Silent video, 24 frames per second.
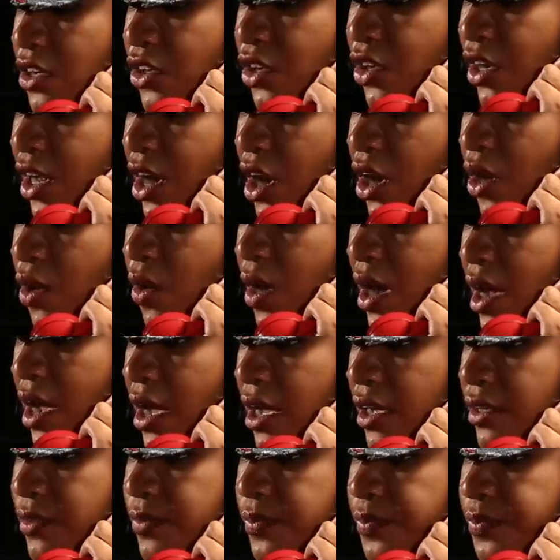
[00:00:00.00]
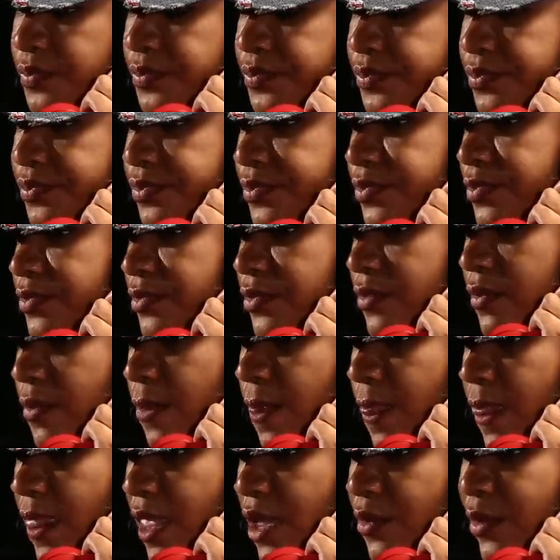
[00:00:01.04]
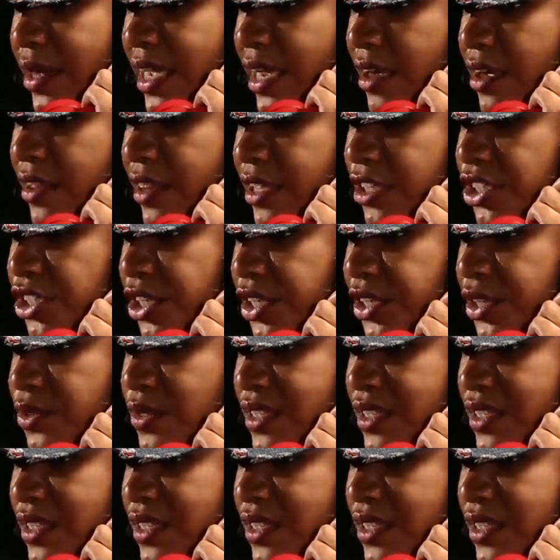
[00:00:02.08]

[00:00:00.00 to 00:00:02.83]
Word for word: you know? We hear that you're